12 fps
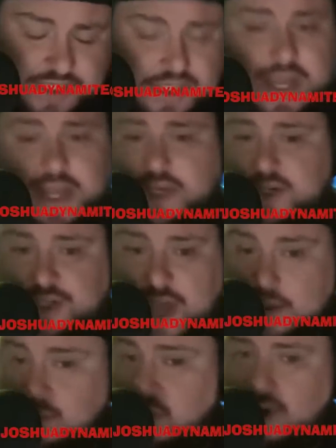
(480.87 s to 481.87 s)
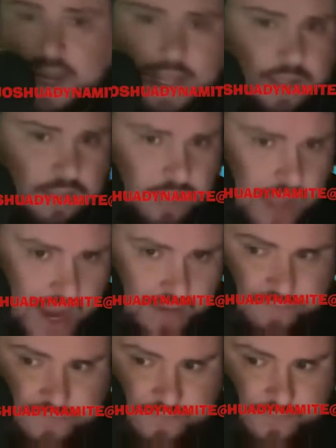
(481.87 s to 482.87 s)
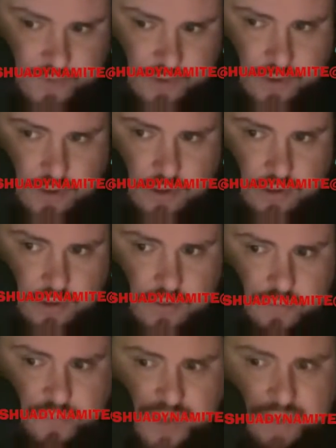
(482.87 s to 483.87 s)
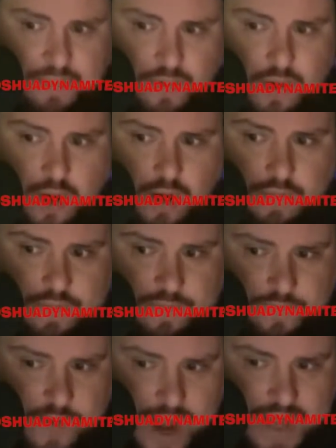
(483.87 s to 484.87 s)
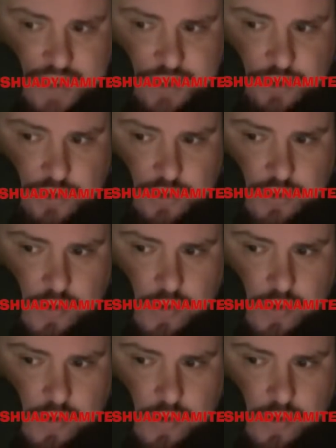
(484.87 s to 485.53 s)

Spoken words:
just in general in life? People are fragile.